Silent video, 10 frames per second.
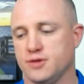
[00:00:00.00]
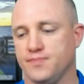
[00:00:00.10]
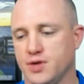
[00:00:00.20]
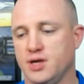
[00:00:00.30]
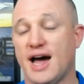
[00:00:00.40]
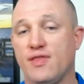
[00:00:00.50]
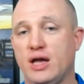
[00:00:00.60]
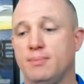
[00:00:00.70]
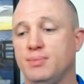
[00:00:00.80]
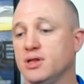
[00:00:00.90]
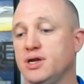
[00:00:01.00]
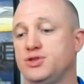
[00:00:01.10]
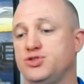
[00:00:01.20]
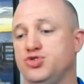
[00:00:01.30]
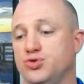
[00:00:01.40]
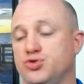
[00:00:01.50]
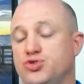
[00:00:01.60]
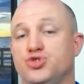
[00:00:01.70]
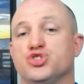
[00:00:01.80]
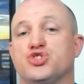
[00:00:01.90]
Yeah, the ability to
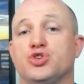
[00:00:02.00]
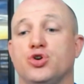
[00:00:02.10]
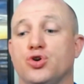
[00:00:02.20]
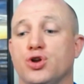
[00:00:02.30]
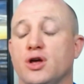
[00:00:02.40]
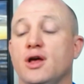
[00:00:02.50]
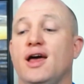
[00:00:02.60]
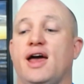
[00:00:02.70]
discern